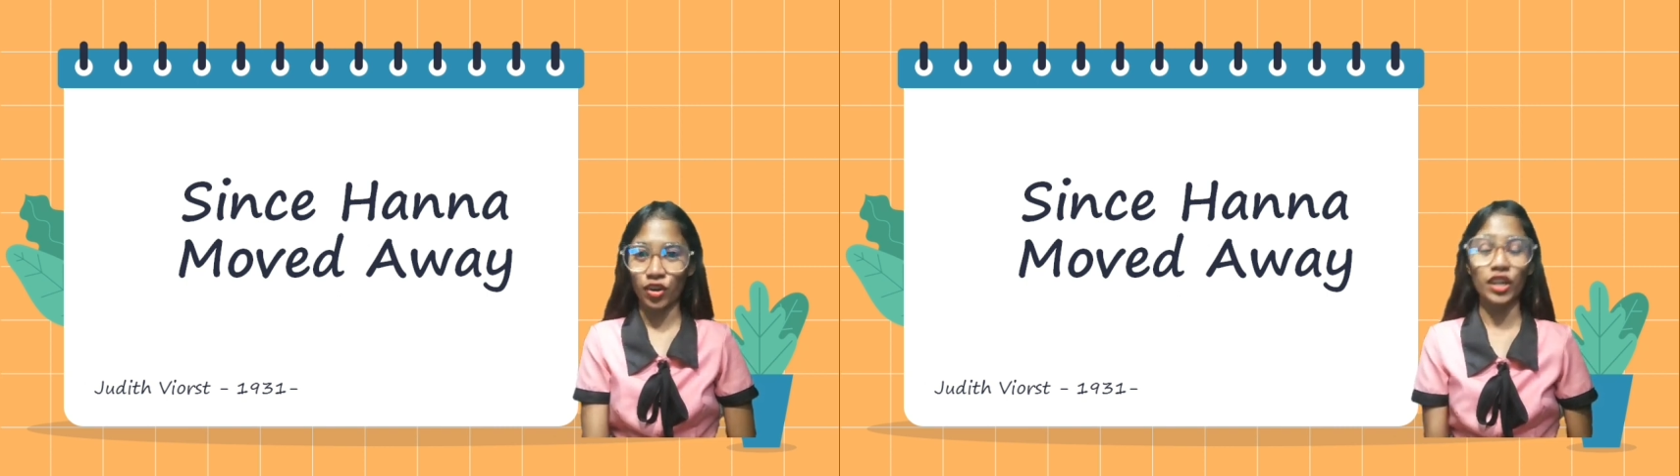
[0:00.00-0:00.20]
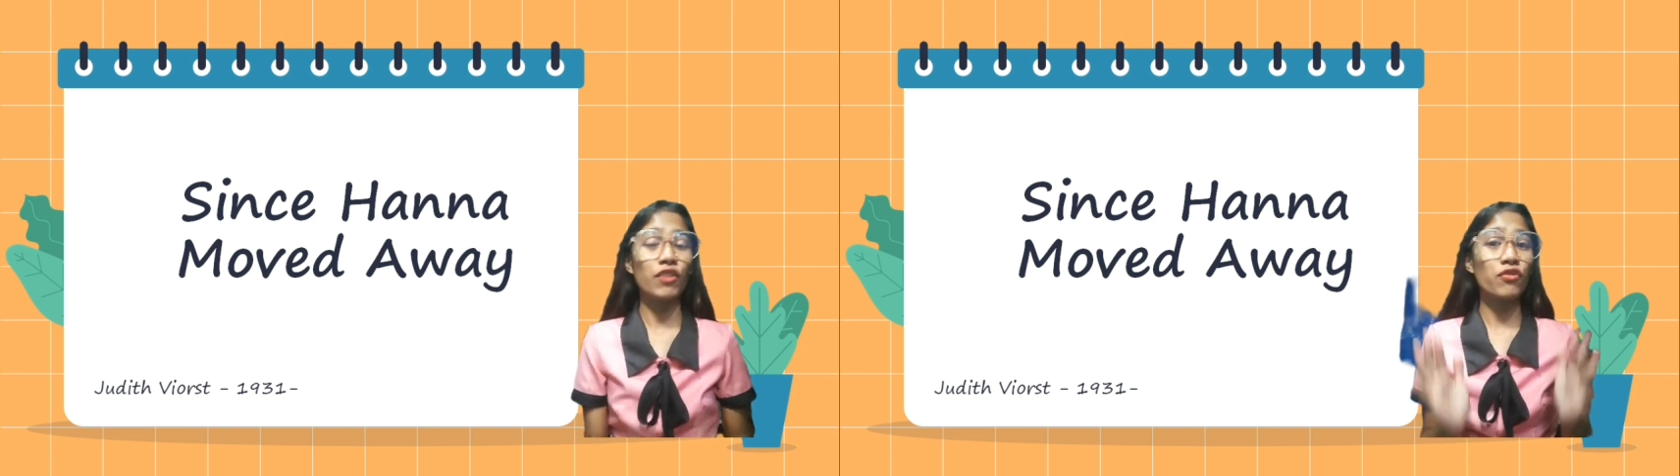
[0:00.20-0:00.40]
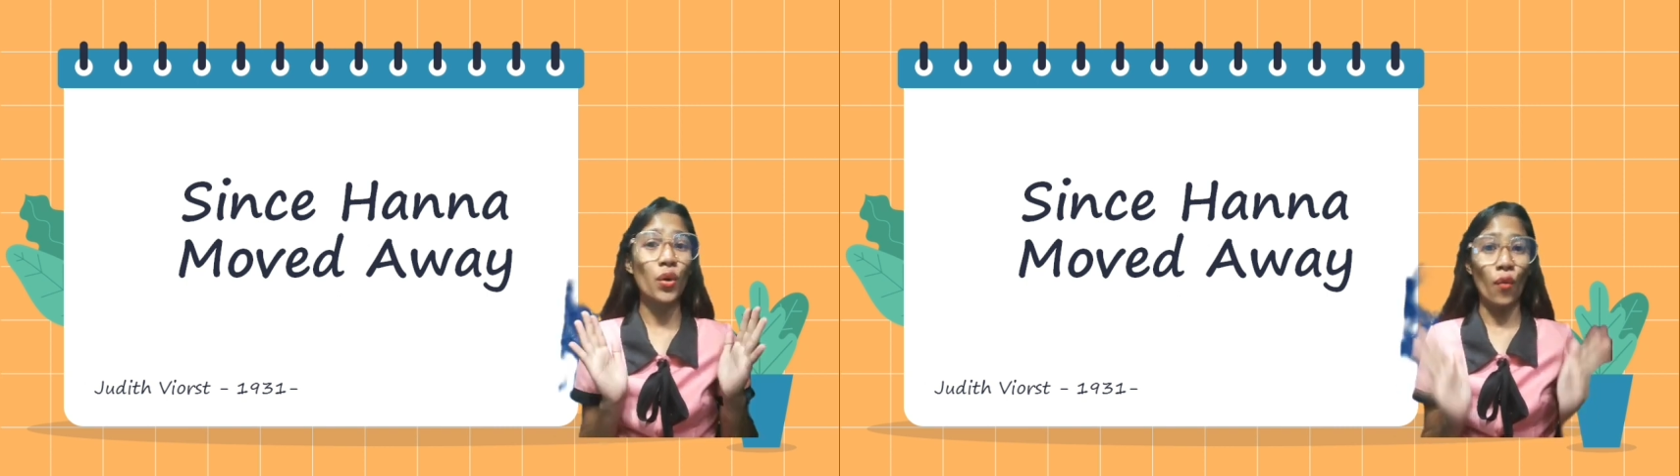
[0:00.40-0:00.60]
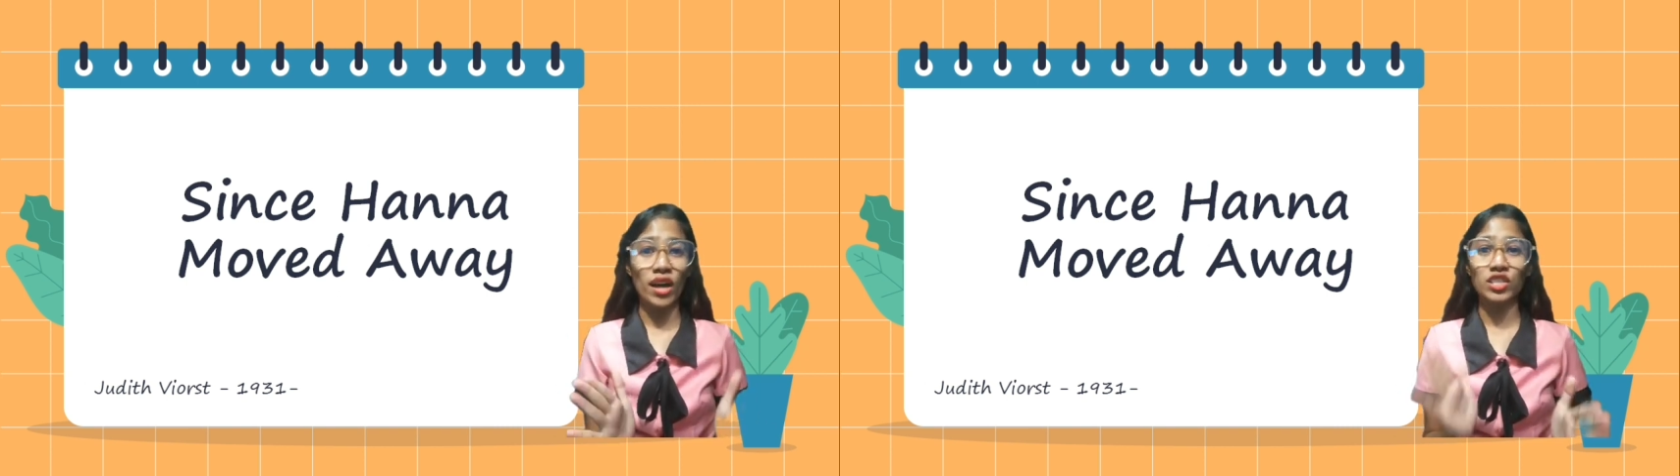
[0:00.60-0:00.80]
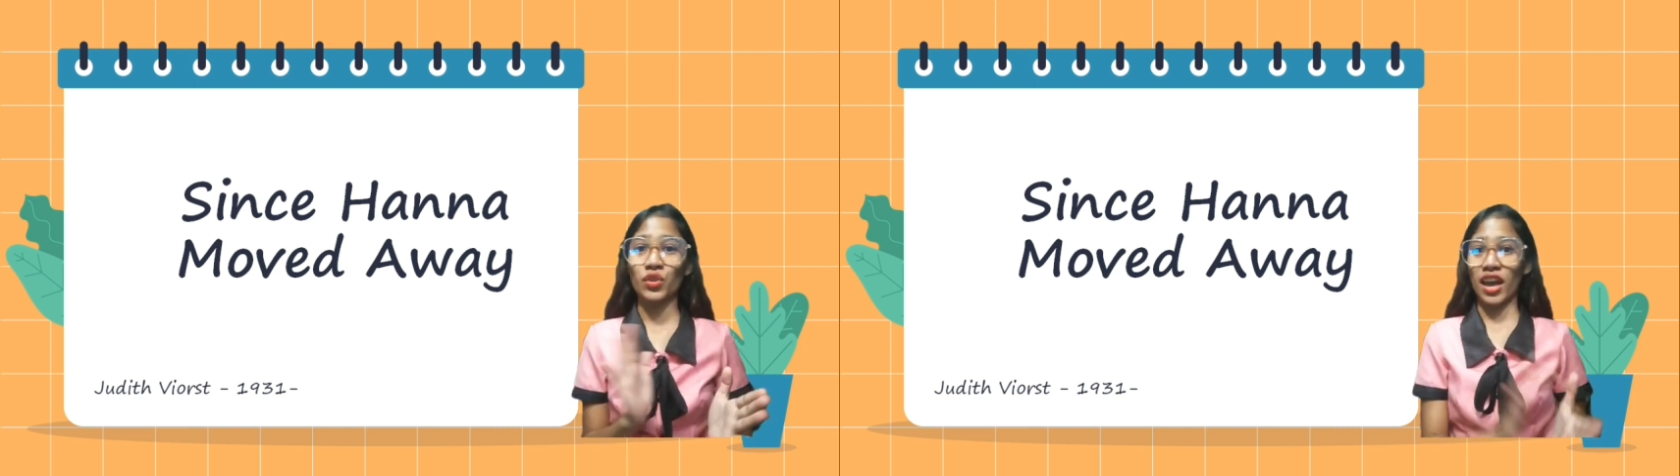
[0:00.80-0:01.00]
or if you
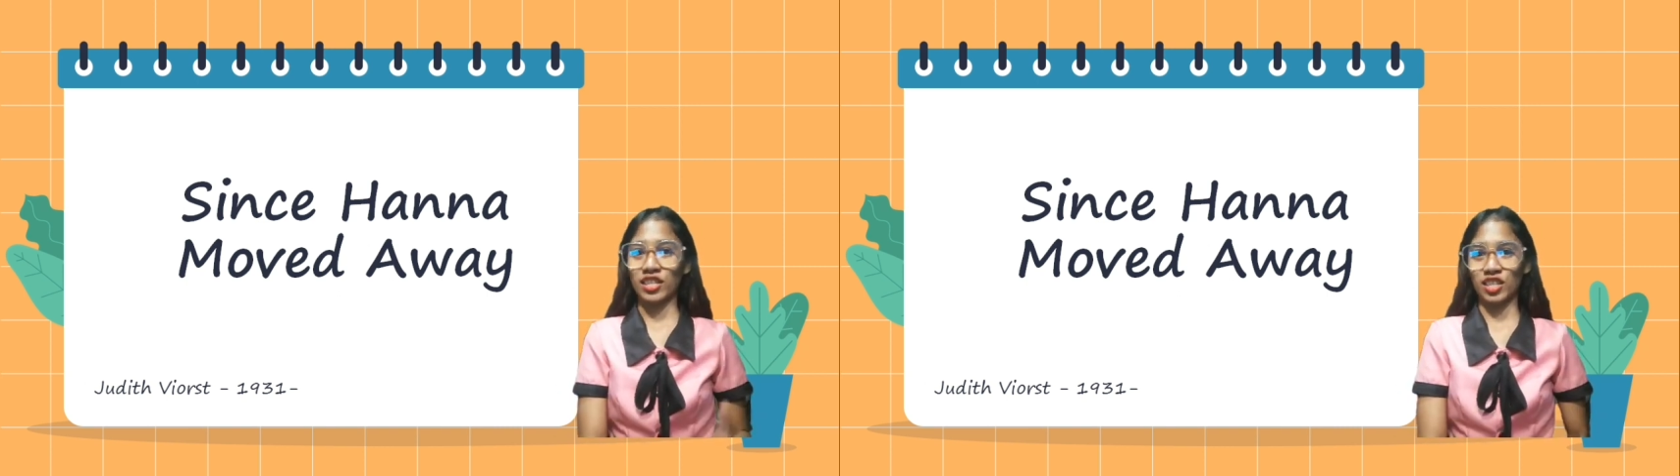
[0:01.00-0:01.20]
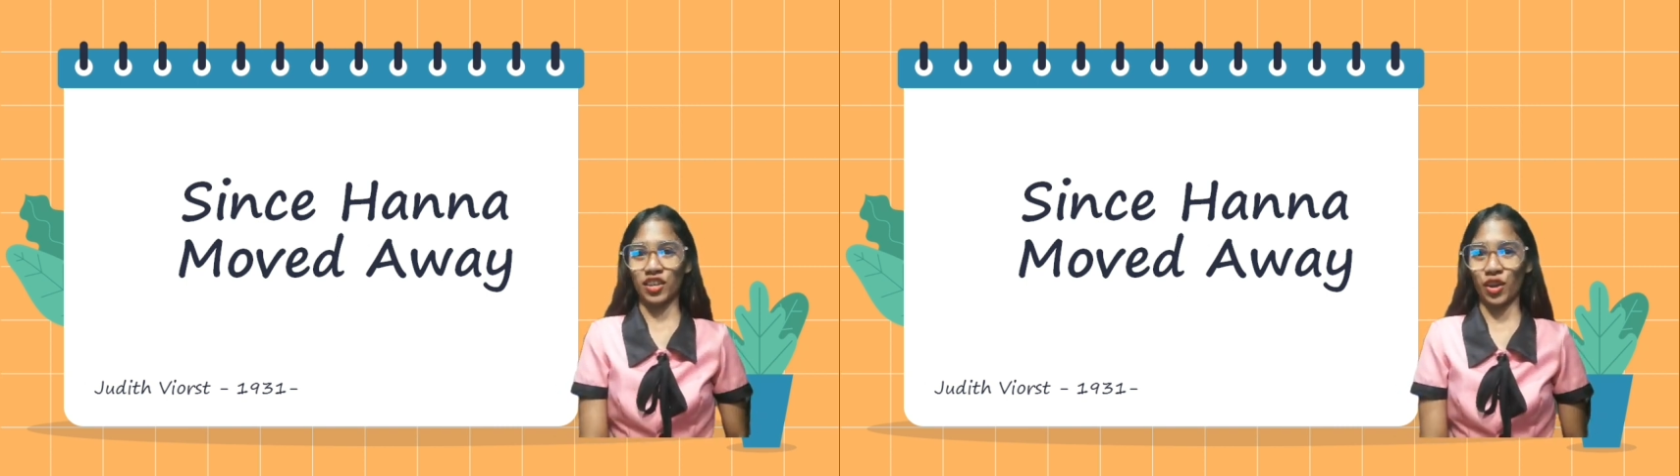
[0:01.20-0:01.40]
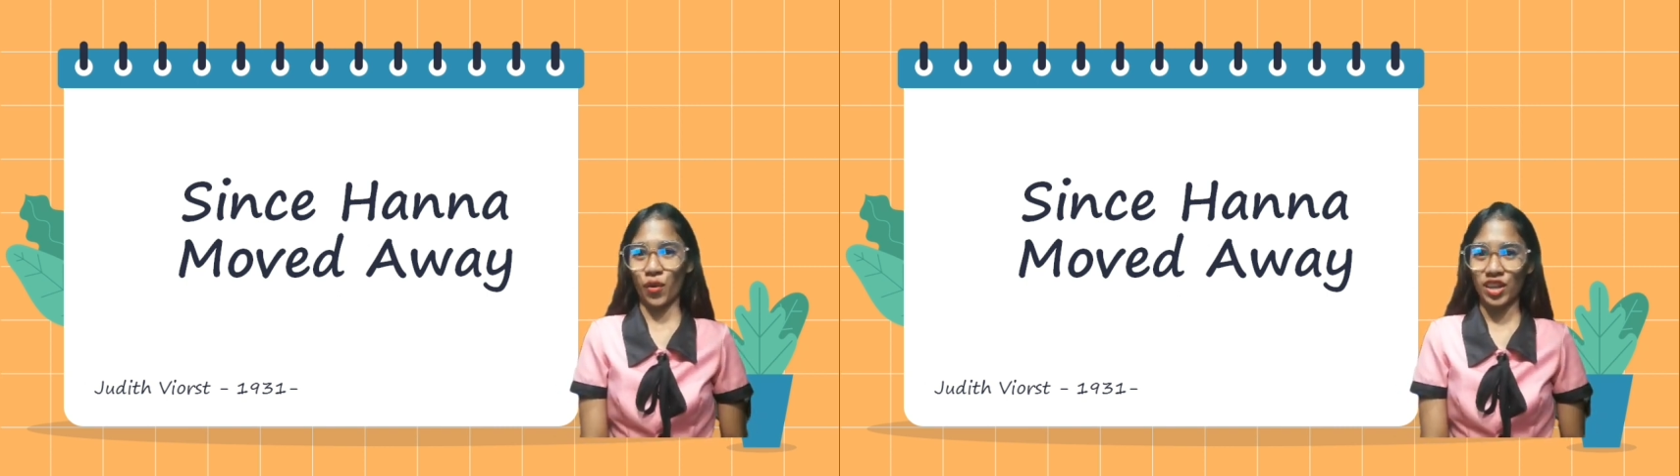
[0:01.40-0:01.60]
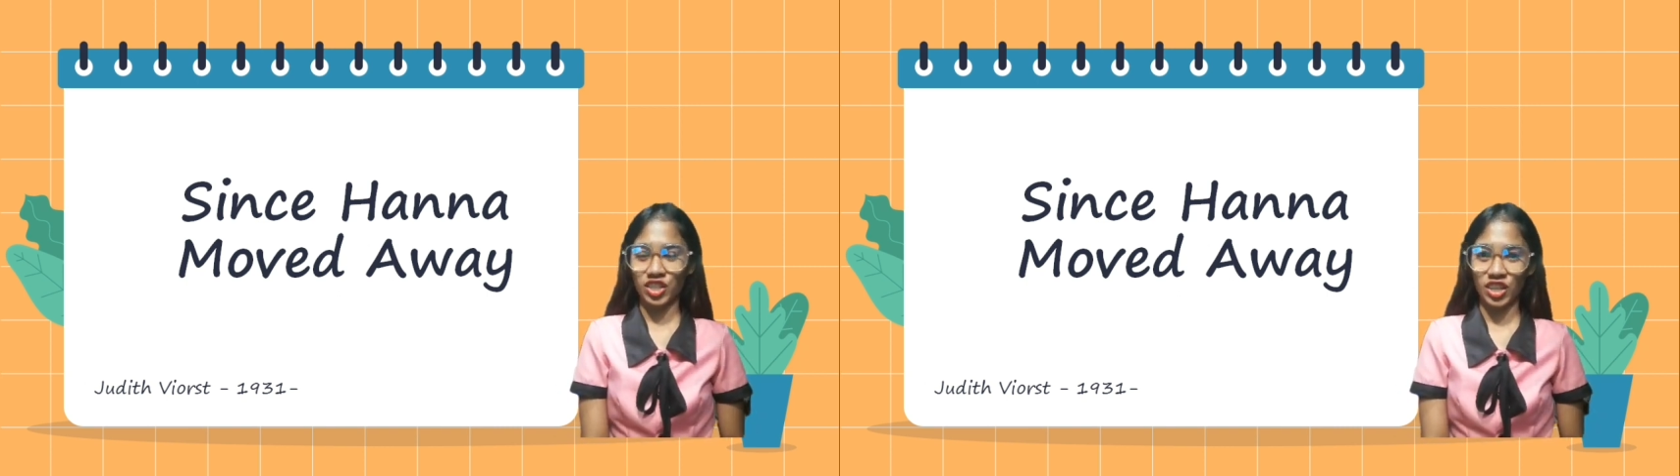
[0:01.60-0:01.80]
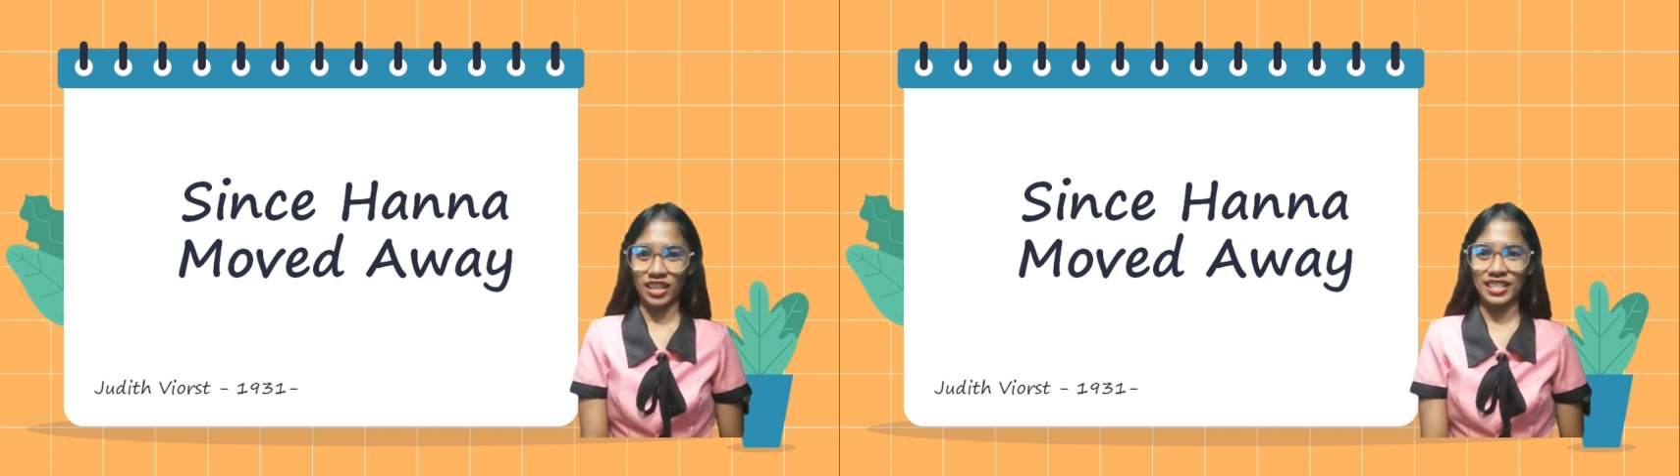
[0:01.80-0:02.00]
want to answer the
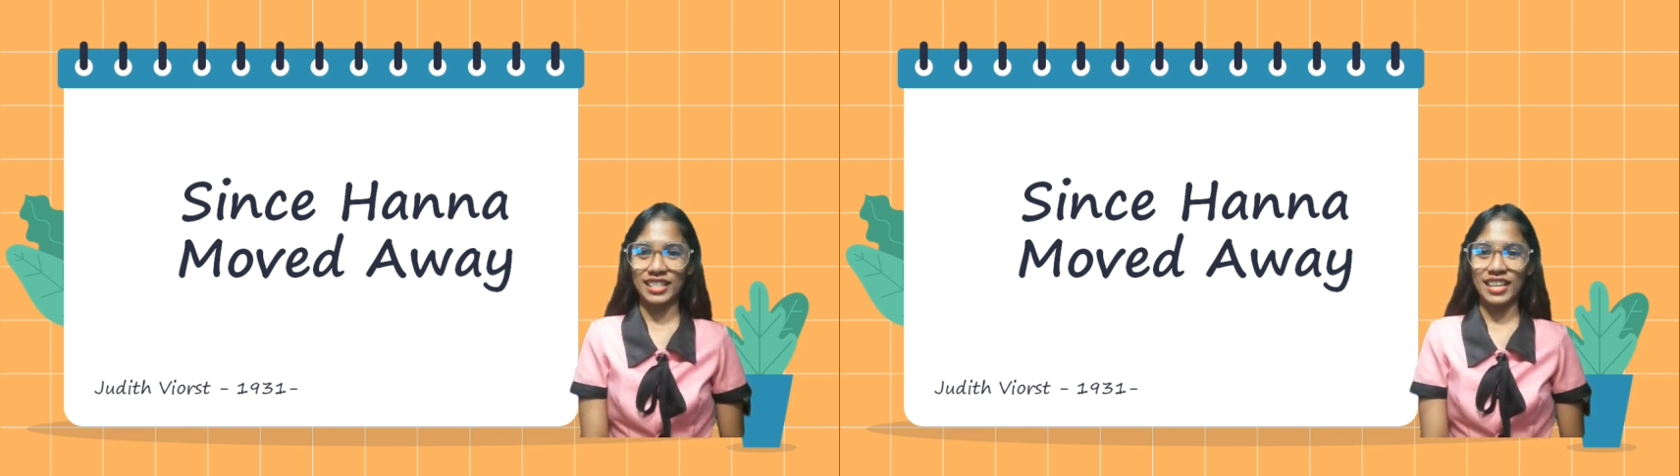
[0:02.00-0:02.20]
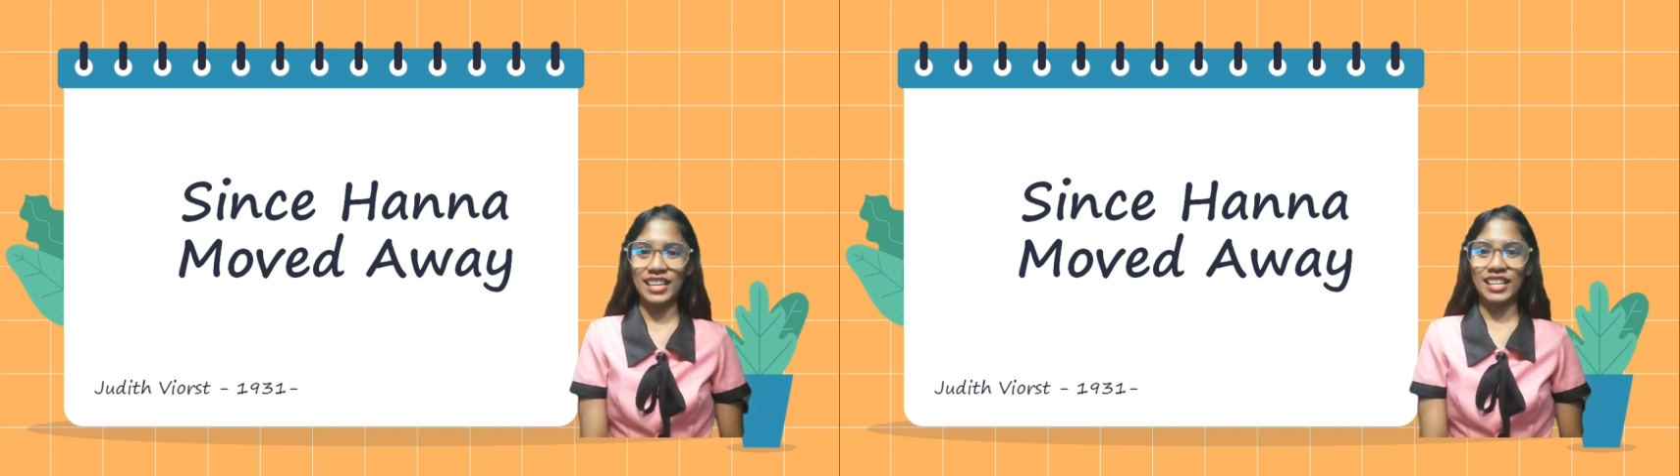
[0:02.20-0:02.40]
questions.